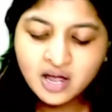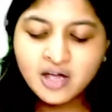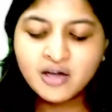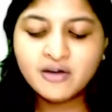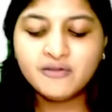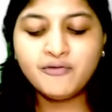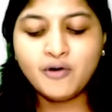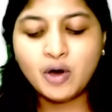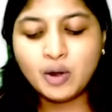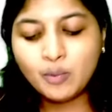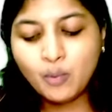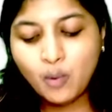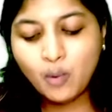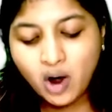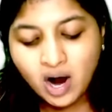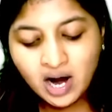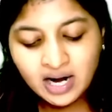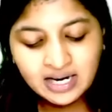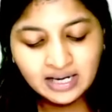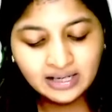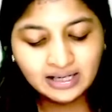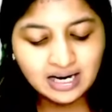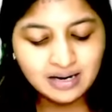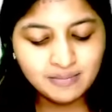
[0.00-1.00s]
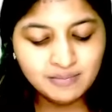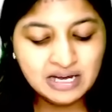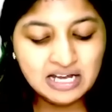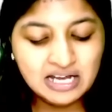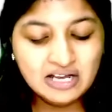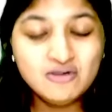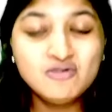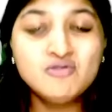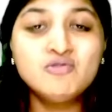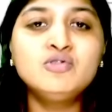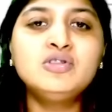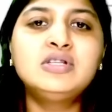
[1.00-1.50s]
For what it can be
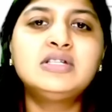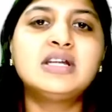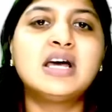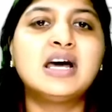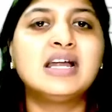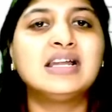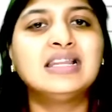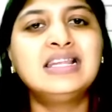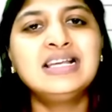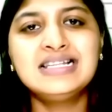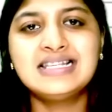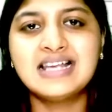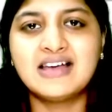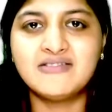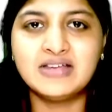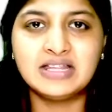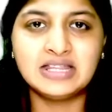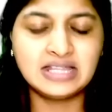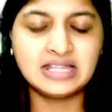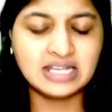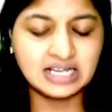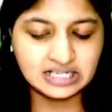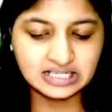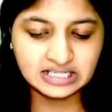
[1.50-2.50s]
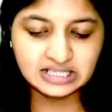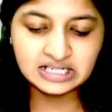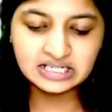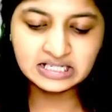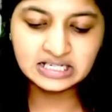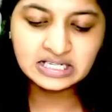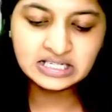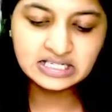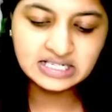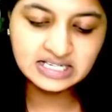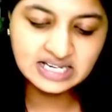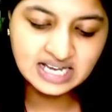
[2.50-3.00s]
used are the 7 things.
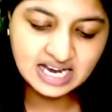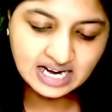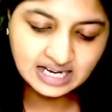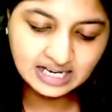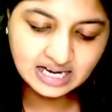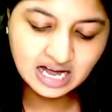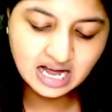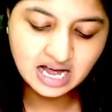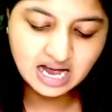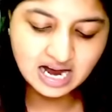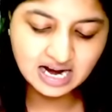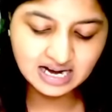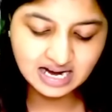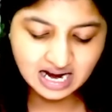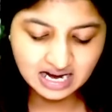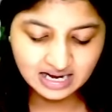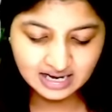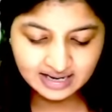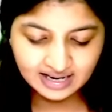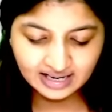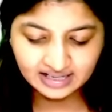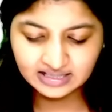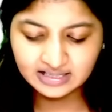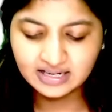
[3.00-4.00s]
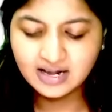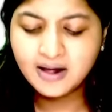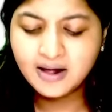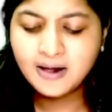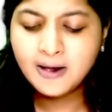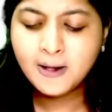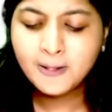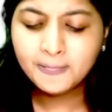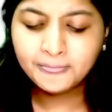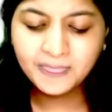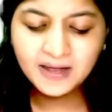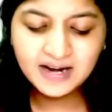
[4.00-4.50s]
This is data analytics.
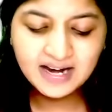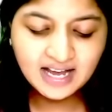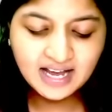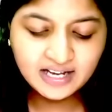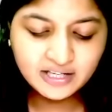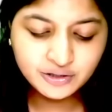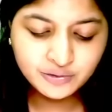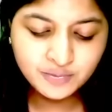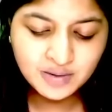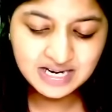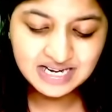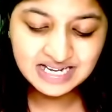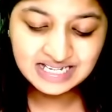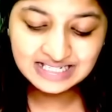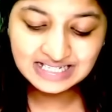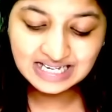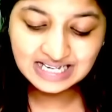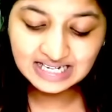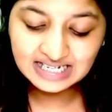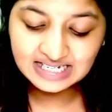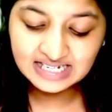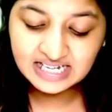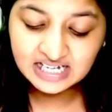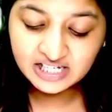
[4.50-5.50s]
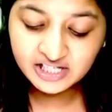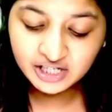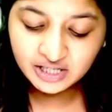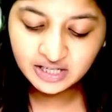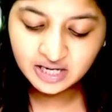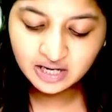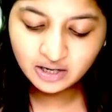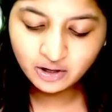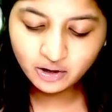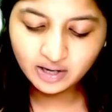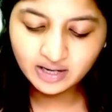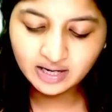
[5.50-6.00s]
The next one is
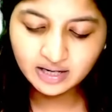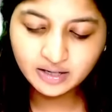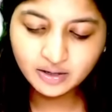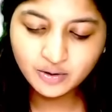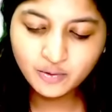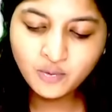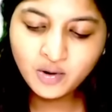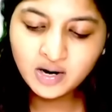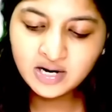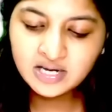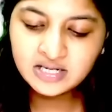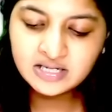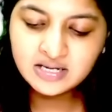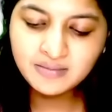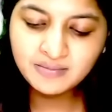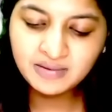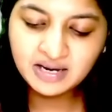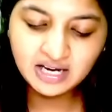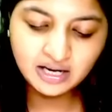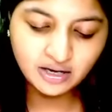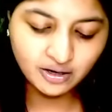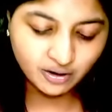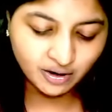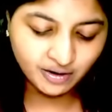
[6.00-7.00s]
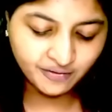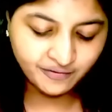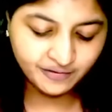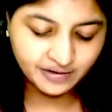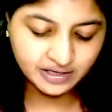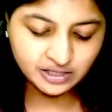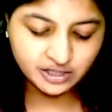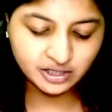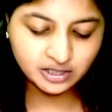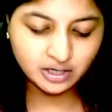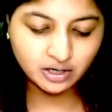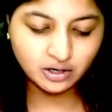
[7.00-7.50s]
digital audit. What is the meaning of
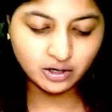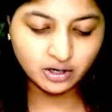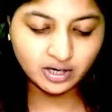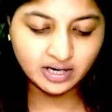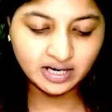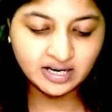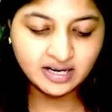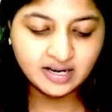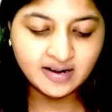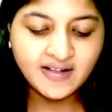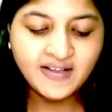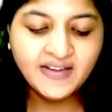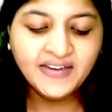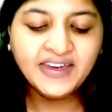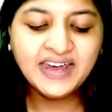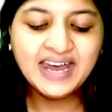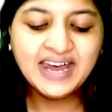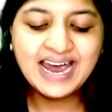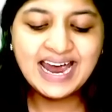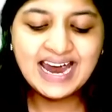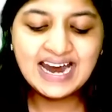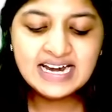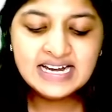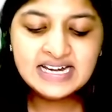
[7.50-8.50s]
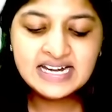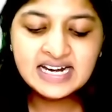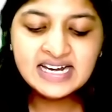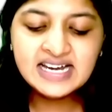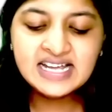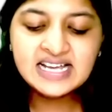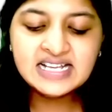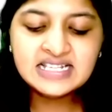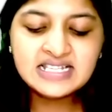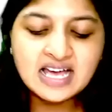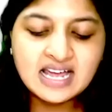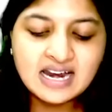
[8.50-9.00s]
digital audit?
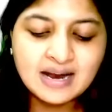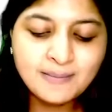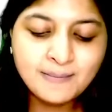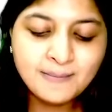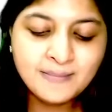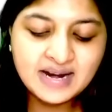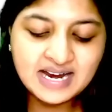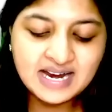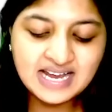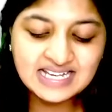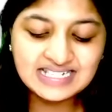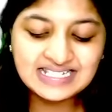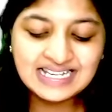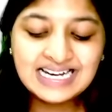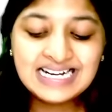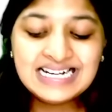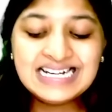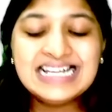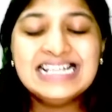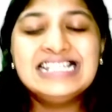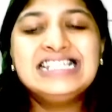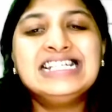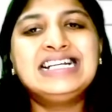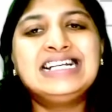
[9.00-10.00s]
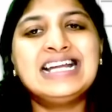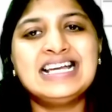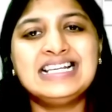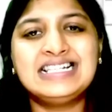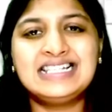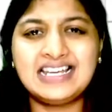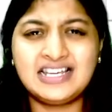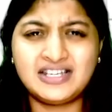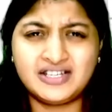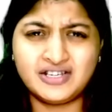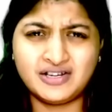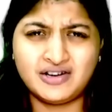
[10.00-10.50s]
Entities are embracing
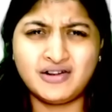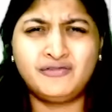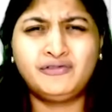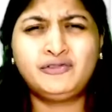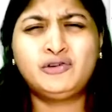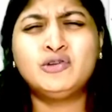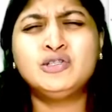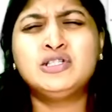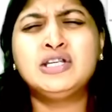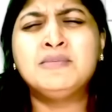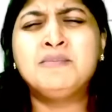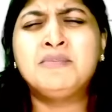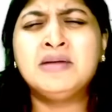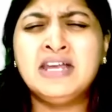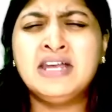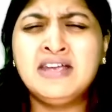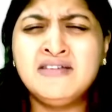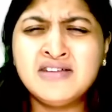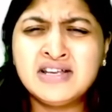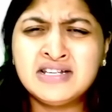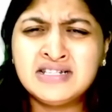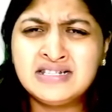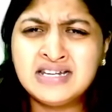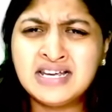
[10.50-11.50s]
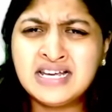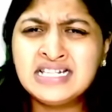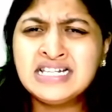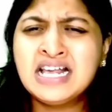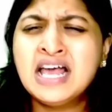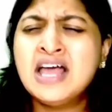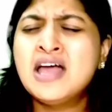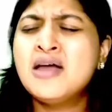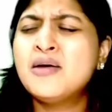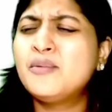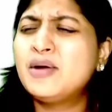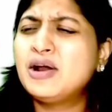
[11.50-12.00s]
digitization. Of course, in previous days
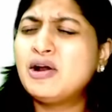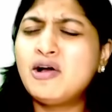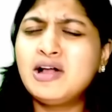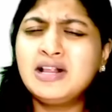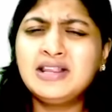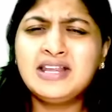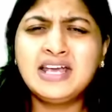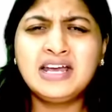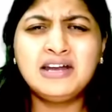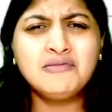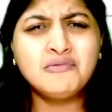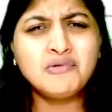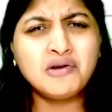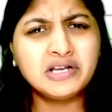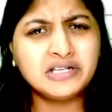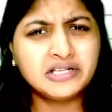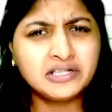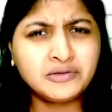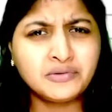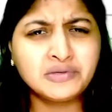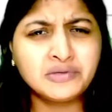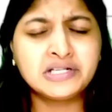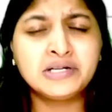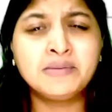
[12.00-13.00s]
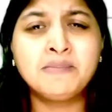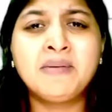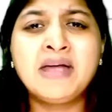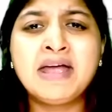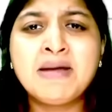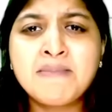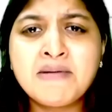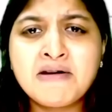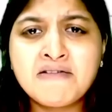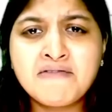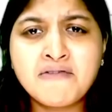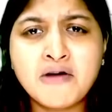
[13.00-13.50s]
when all the invoices was in
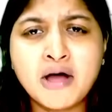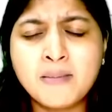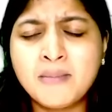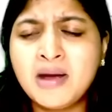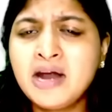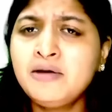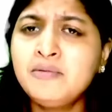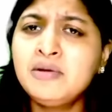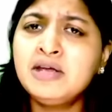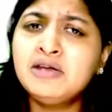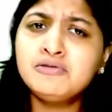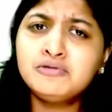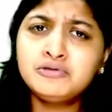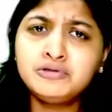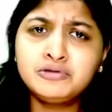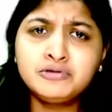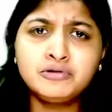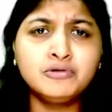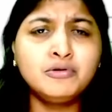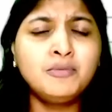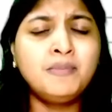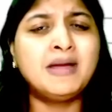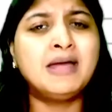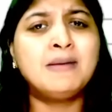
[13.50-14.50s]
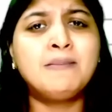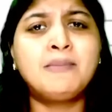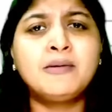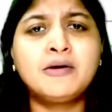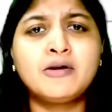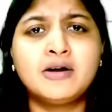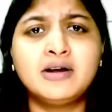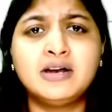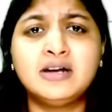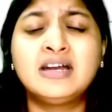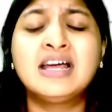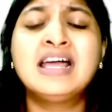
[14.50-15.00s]
paper format, we used to do paper
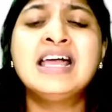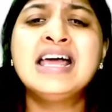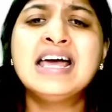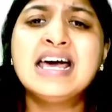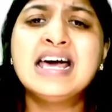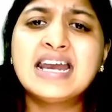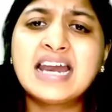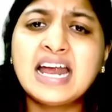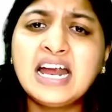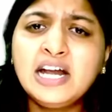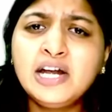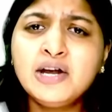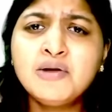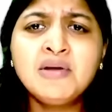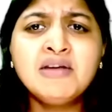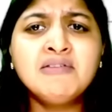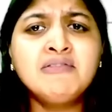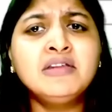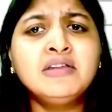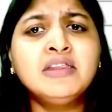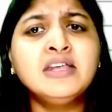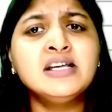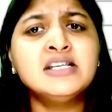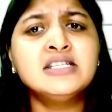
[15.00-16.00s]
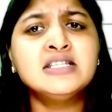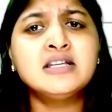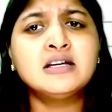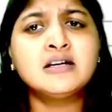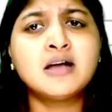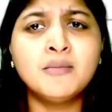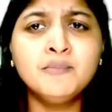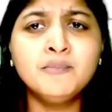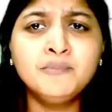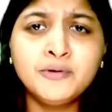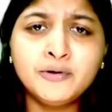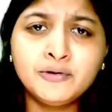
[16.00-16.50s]
audit. Right now everything is the
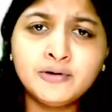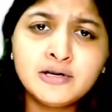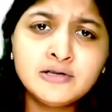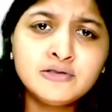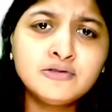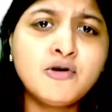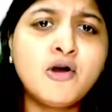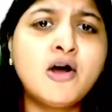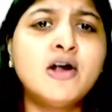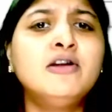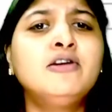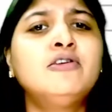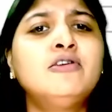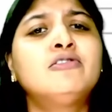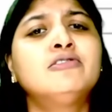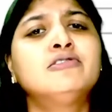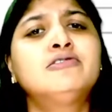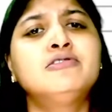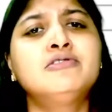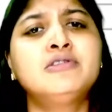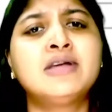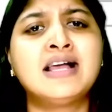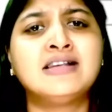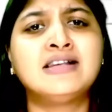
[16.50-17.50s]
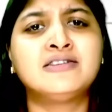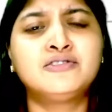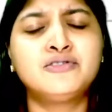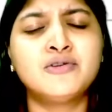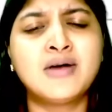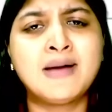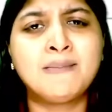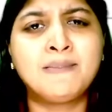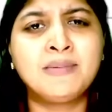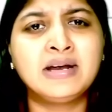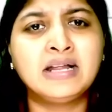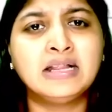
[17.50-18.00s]
computer, so audit also has
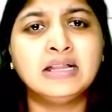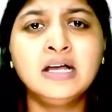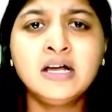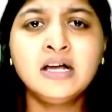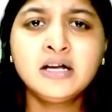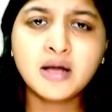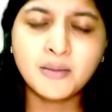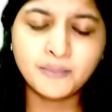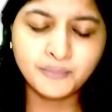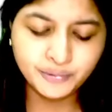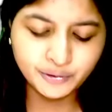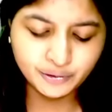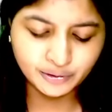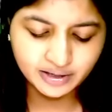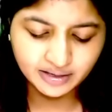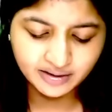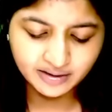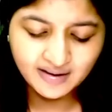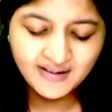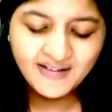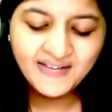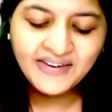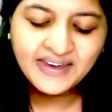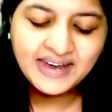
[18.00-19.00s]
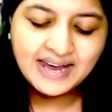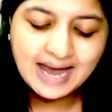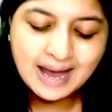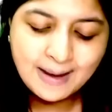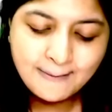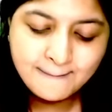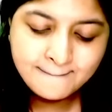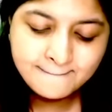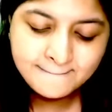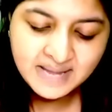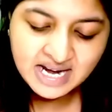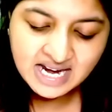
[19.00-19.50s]
to happen in the computer.
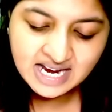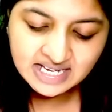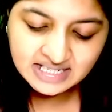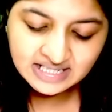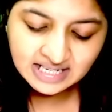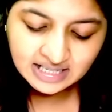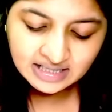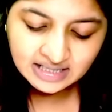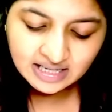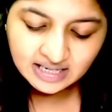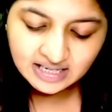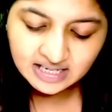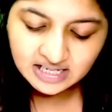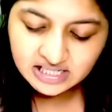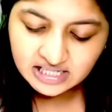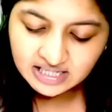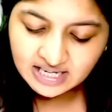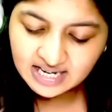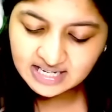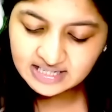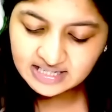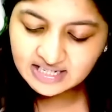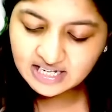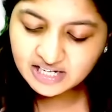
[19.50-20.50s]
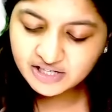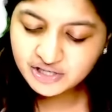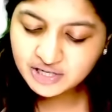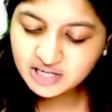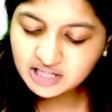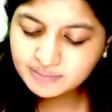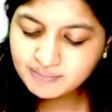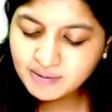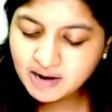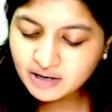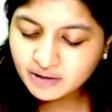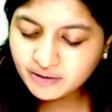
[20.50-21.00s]
Embracing the digitization
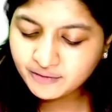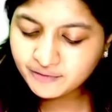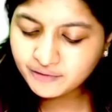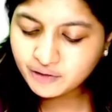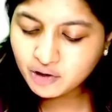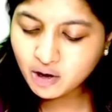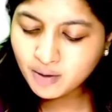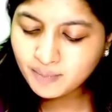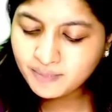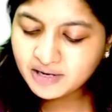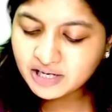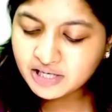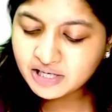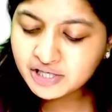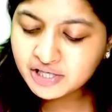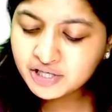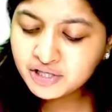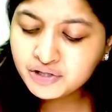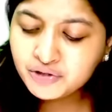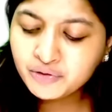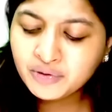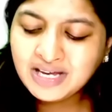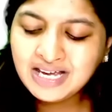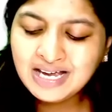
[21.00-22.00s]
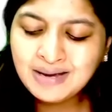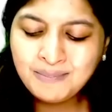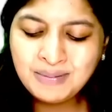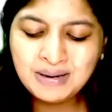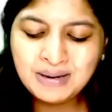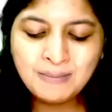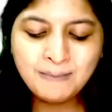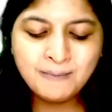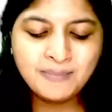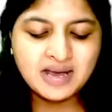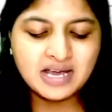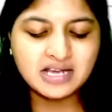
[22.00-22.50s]
as part of the operations to keep
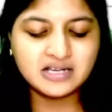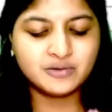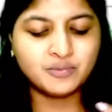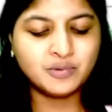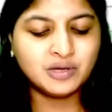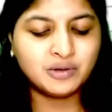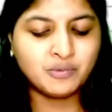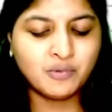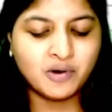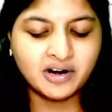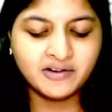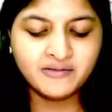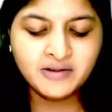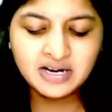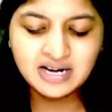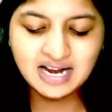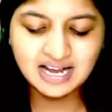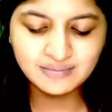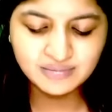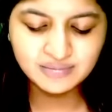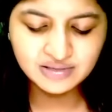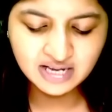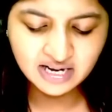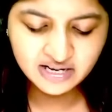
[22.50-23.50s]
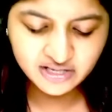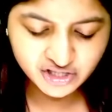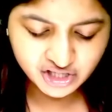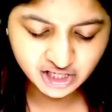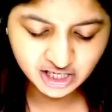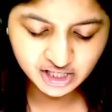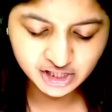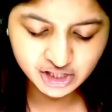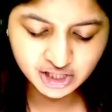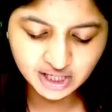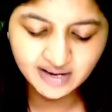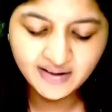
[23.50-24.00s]
in pace with whatever times are
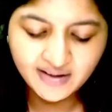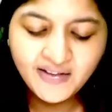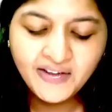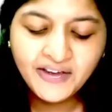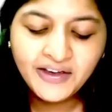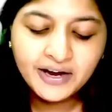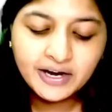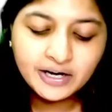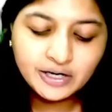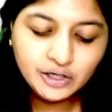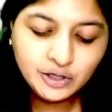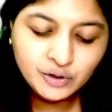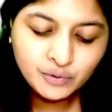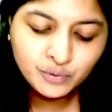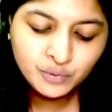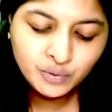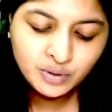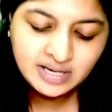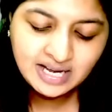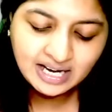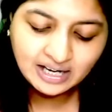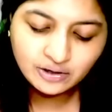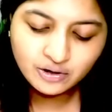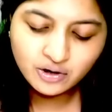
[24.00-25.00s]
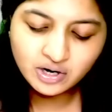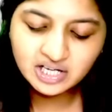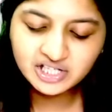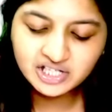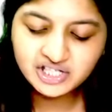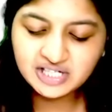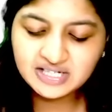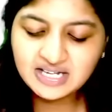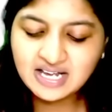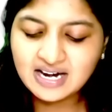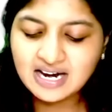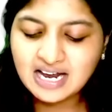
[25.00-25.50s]
changing. New
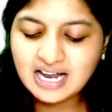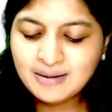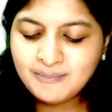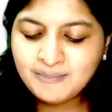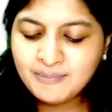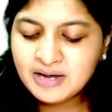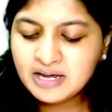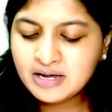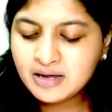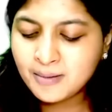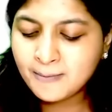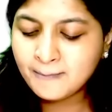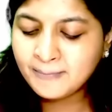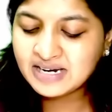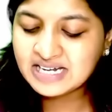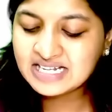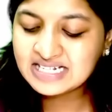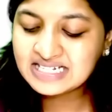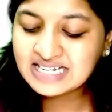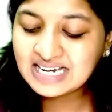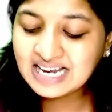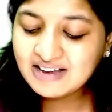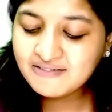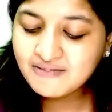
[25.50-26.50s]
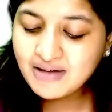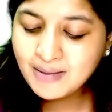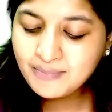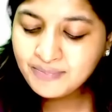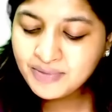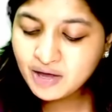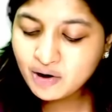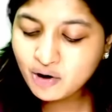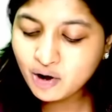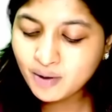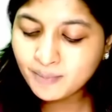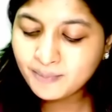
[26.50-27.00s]
technologies are helping companies
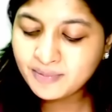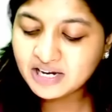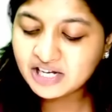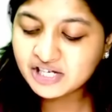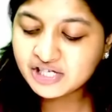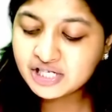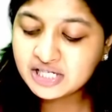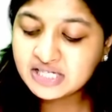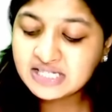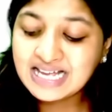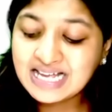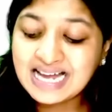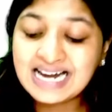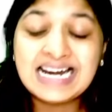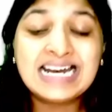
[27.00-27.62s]
revamp their operations and